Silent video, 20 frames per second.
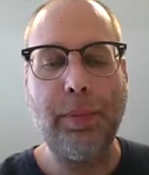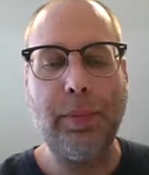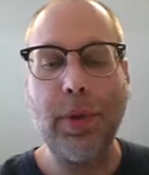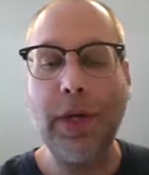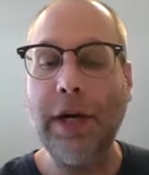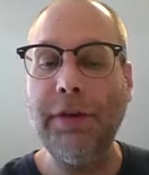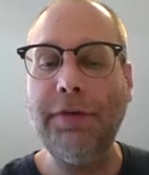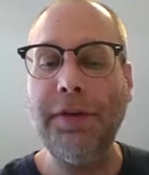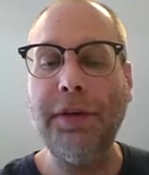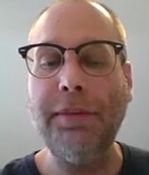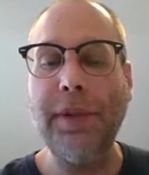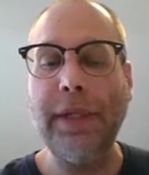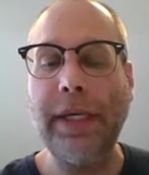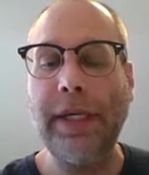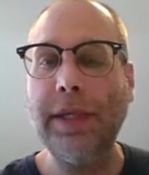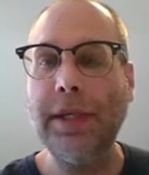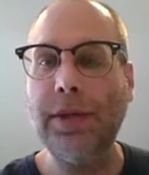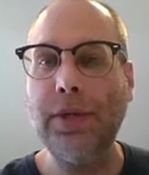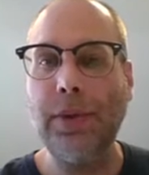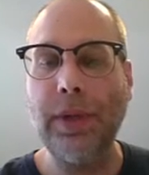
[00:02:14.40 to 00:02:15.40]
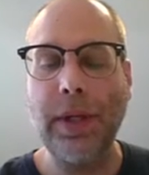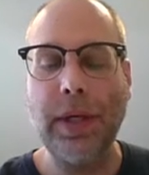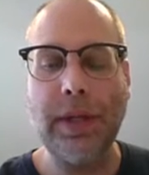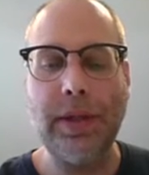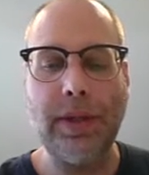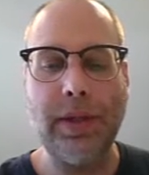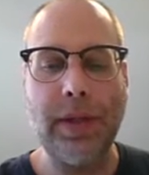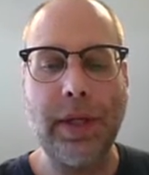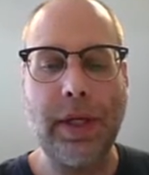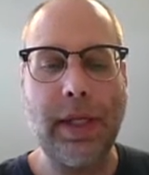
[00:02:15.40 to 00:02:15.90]
Preferably, the door
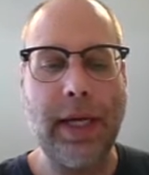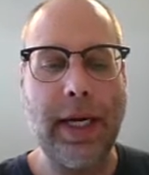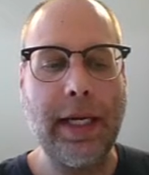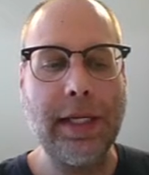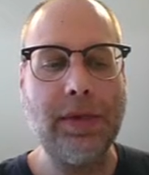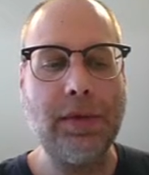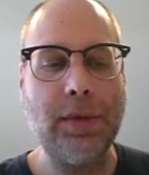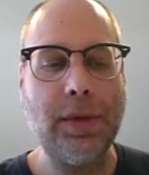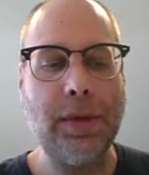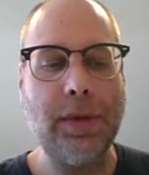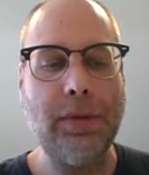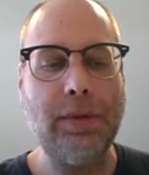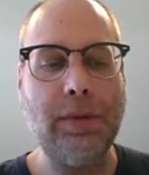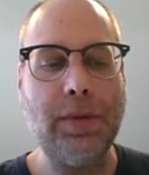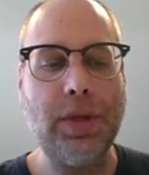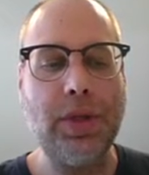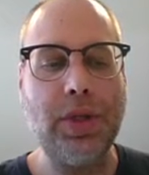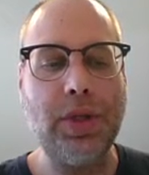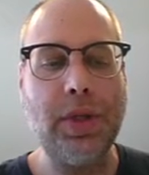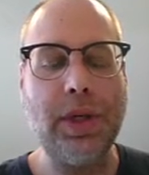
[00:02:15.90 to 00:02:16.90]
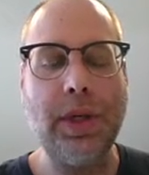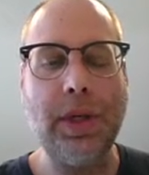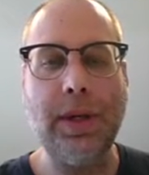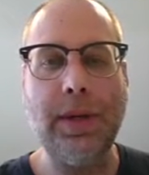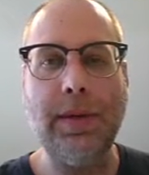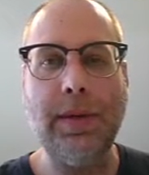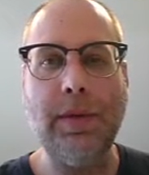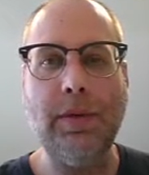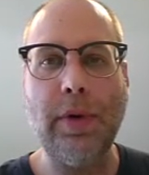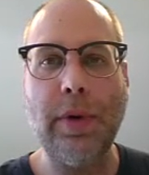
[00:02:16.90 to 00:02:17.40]
to the classroom
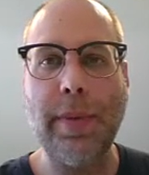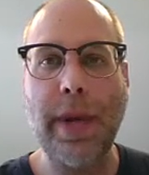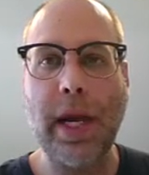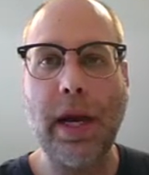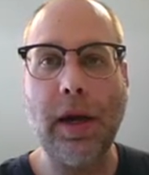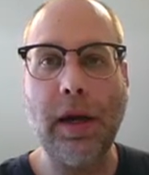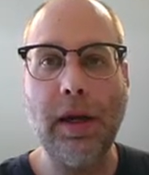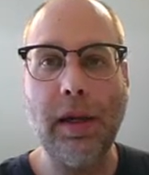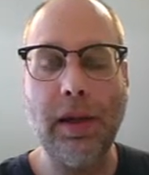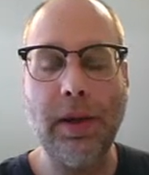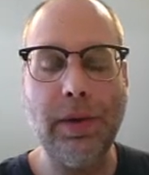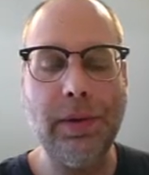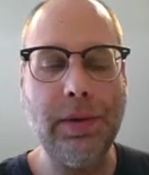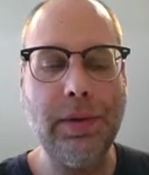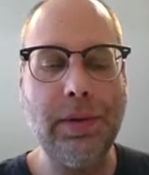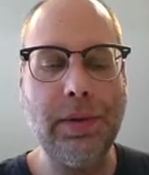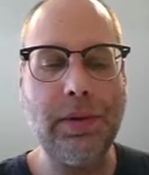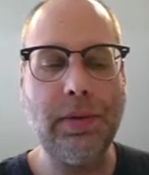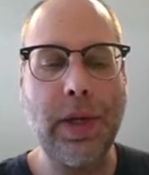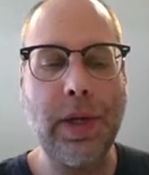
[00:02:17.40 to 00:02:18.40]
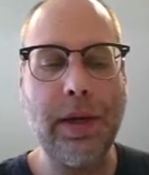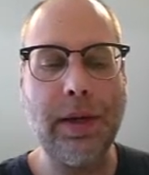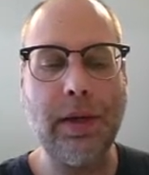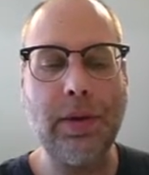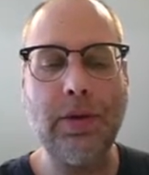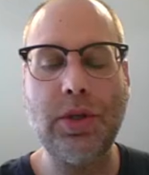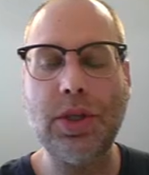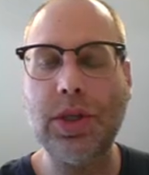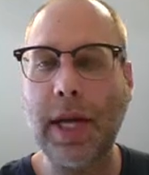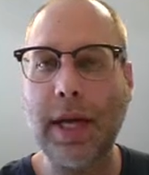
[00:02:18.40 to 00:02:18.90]
should remain closed while
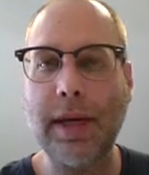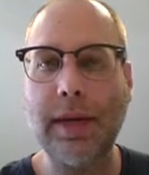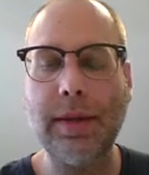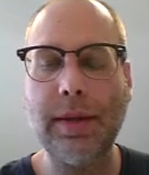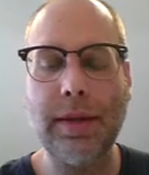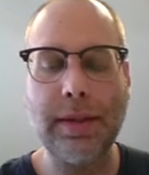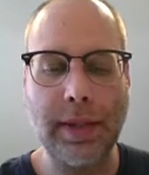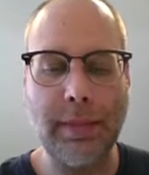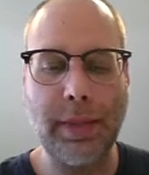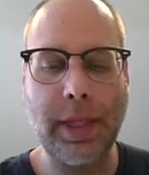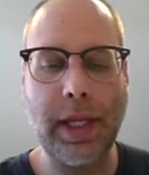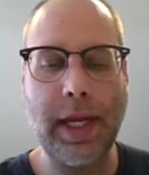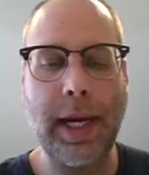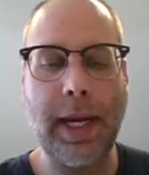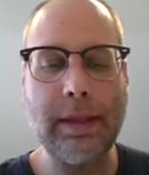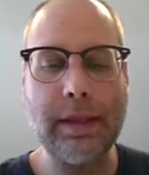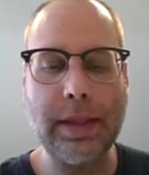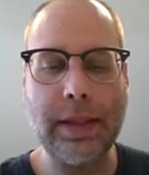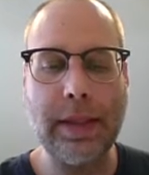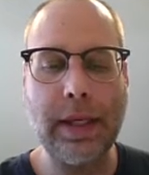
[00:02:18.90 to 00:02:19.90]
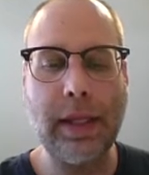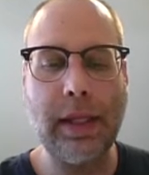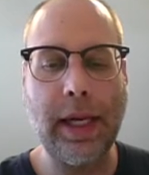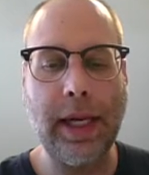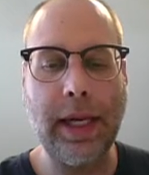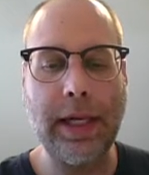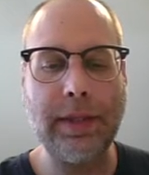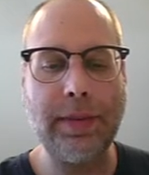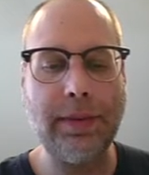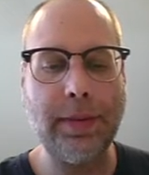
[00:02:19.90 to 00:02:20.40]
you check the supplies in the
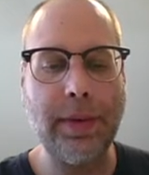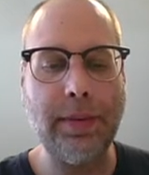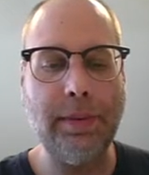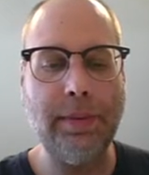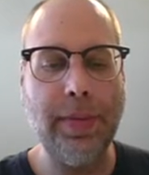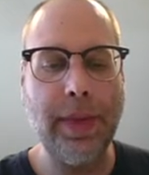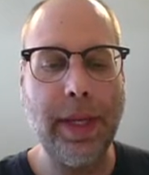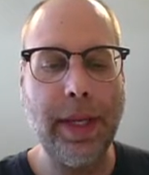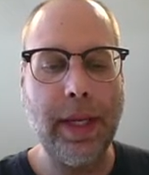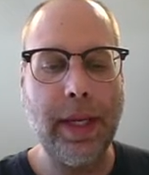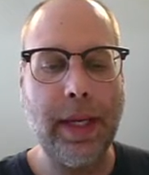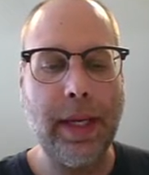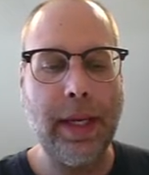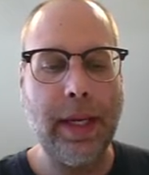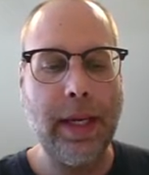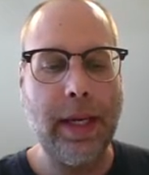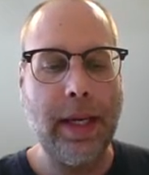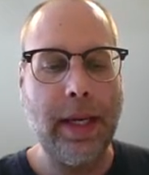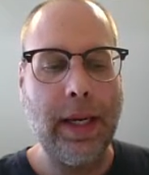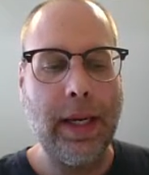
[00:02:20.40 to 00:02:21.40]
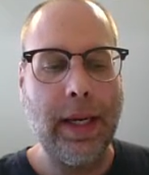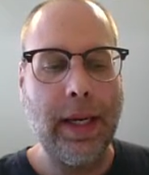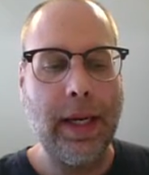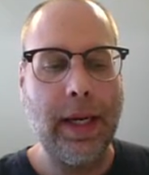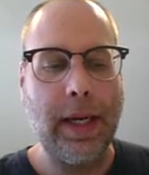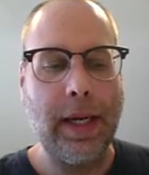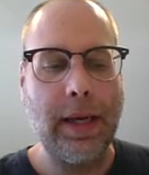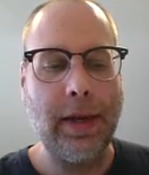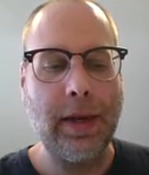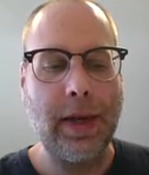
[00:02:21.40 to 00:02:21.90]
classroom.
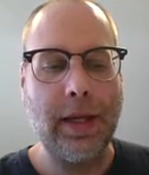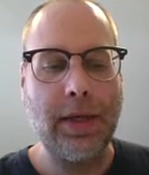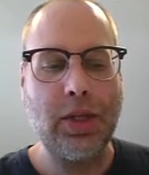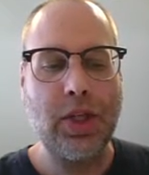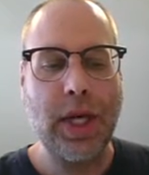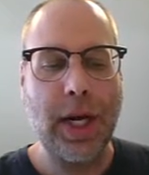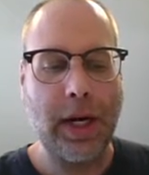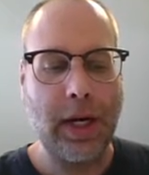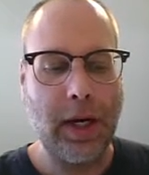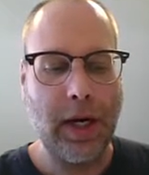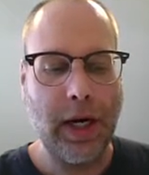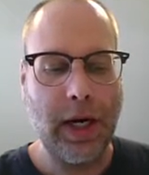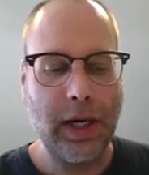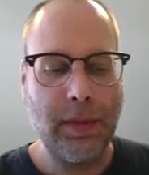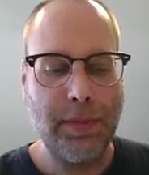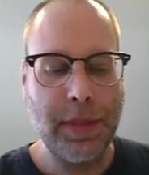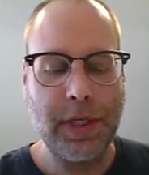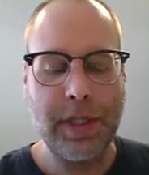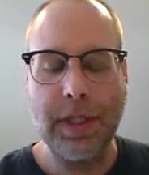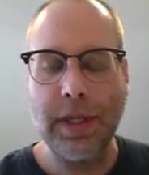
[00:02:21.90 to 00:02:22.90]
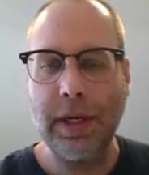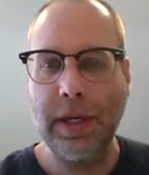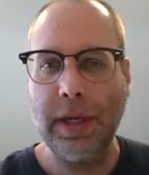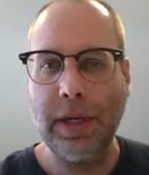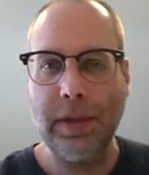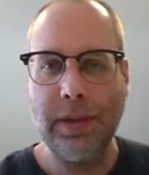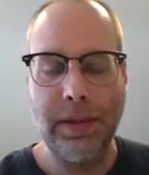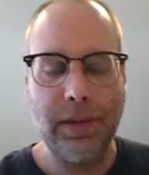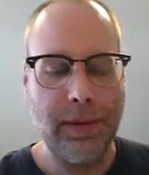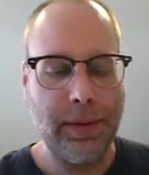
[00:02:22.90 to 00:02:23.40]
You can check art
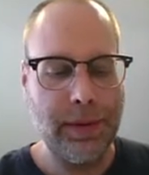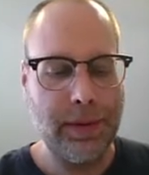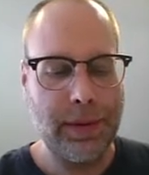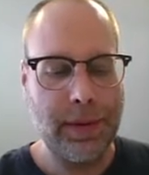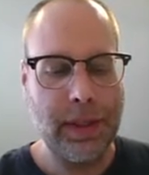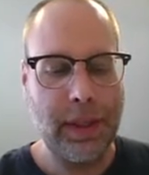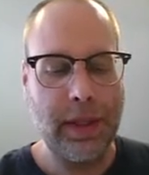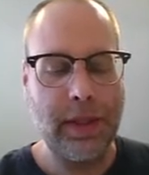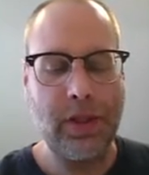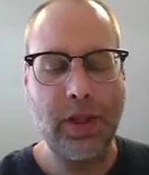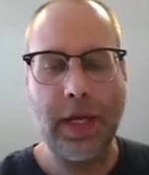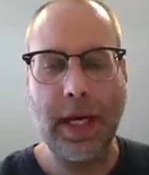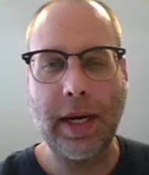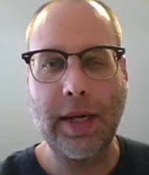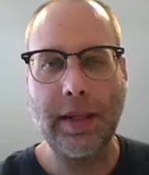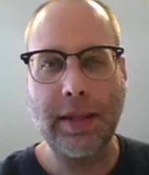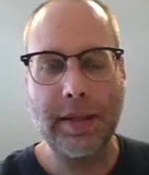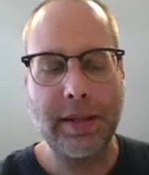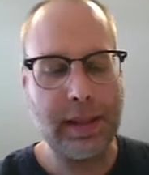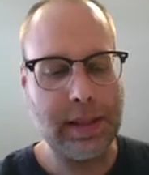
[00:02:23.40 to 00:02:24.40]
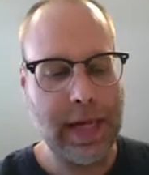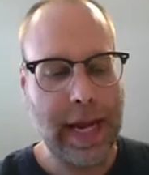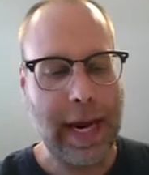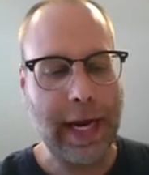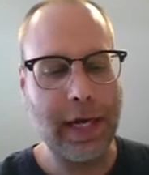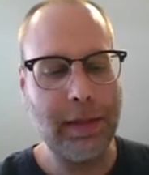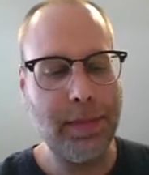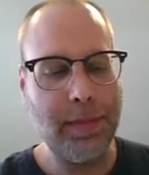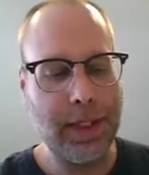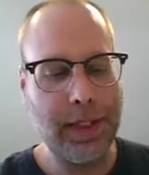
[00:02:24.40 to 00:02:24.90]
materials, check the
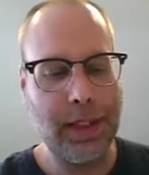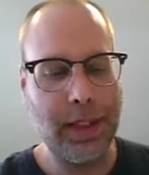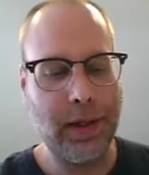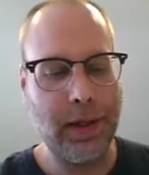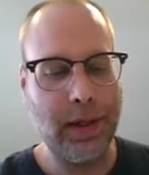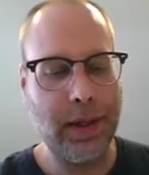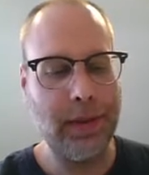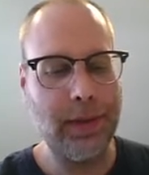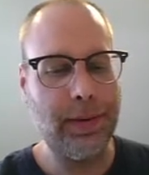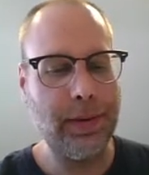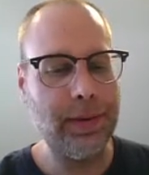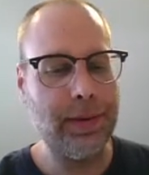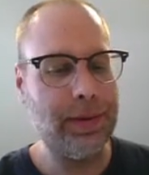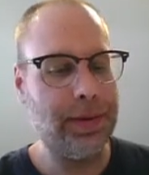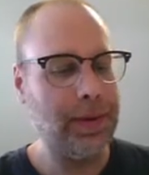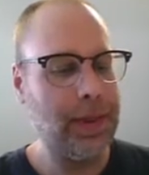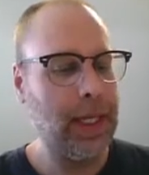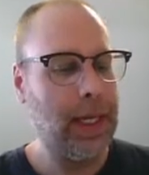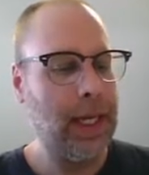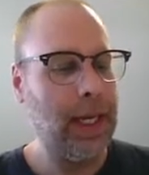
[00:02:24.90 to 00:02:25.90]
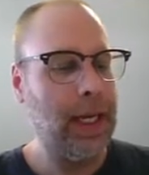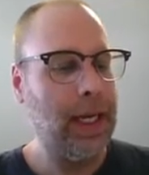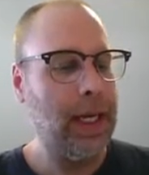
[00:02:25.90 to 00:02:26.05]
snack materials,